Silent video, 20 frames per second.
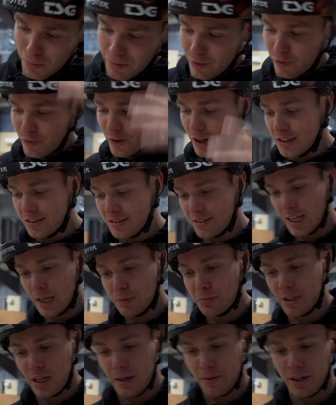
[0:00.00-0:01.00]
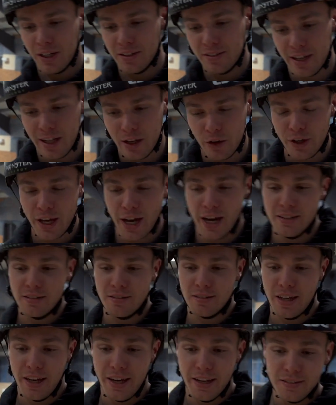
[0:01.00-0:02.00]
of my first steps that I'm gonna tell you
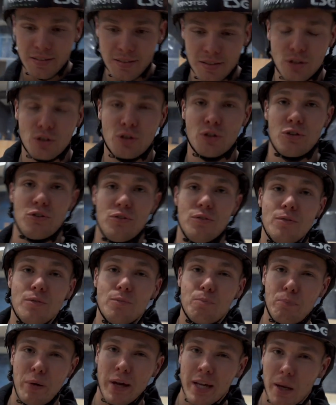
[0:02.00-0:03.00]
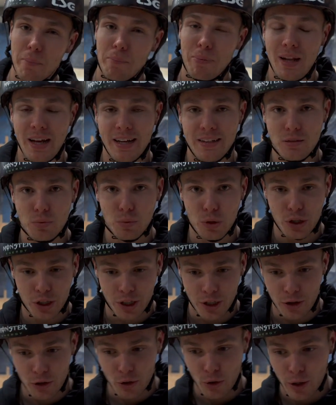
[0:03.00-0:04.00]
guys is to pick a place where you
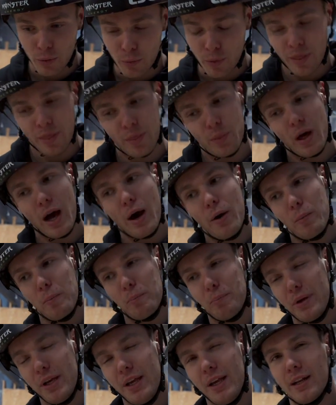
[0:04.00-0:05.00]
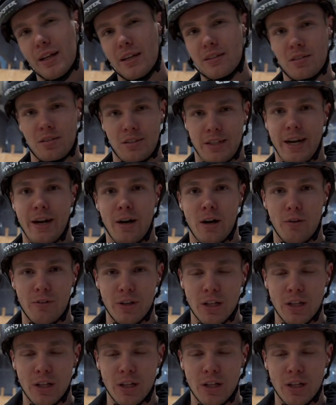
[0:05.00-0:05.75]
can do it without being like scared of